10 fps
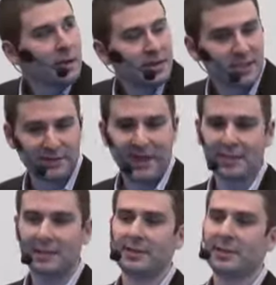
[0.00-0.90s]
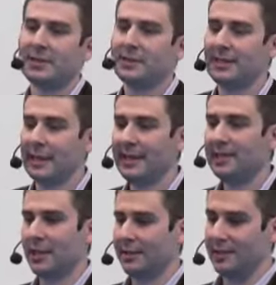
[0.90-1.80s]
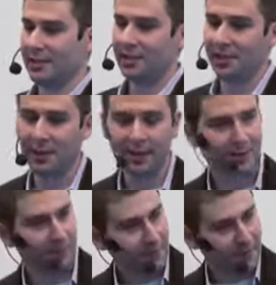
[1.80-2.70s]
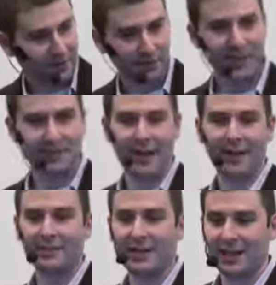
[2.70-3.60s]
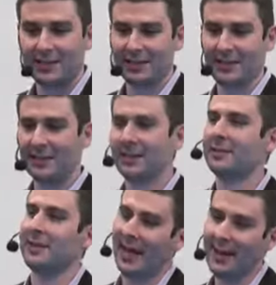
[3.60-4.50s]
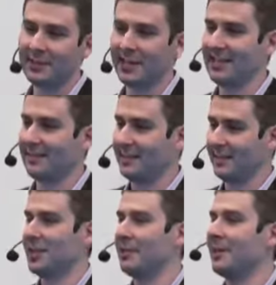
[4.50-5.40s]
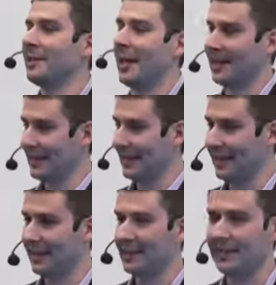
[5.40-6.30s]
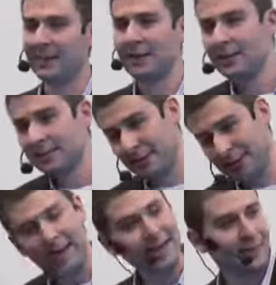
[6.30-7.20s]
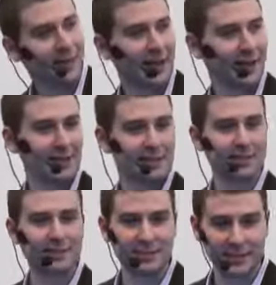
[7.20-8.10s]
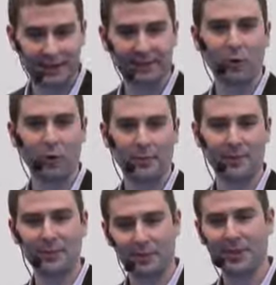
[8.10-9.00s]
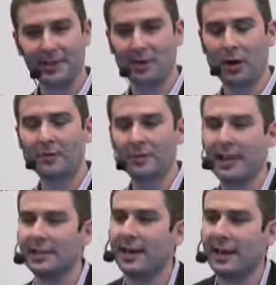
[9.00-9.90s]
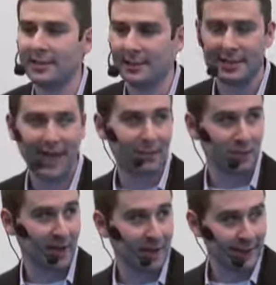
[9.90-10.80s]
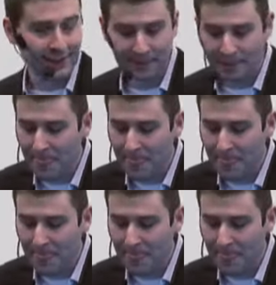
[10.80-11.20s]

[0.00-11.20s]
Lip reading: So we've talked about this lead generation journey from B2B advertising, the advertisement, to generating that click, to the landing page, to that form. And we're offering that content to capture that lead.